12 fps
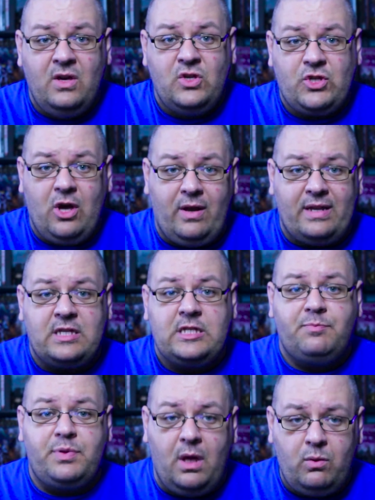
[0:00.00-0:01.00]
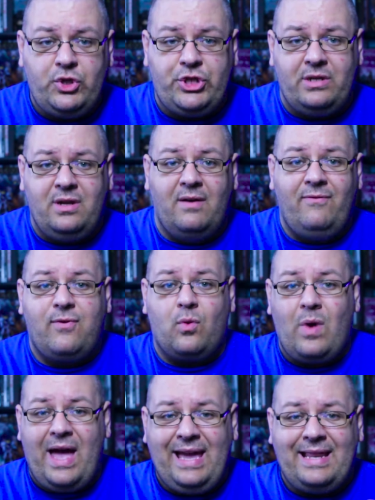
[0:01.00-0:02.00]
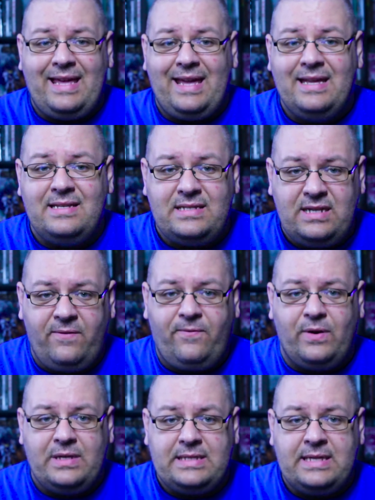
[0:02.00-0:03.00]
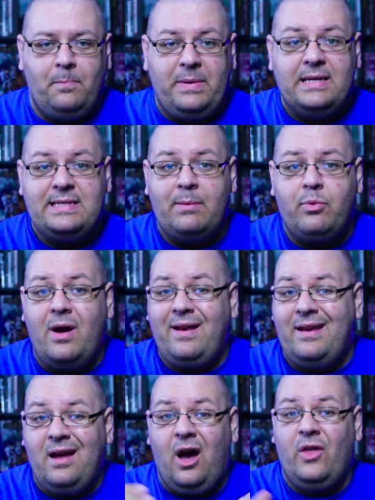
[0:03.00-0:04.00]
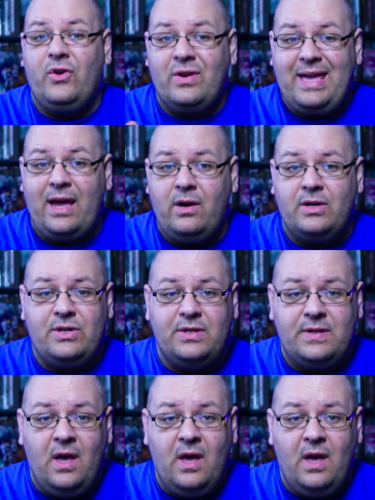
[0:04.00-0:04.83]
saw an explosion of variety and difference because they brought in other characters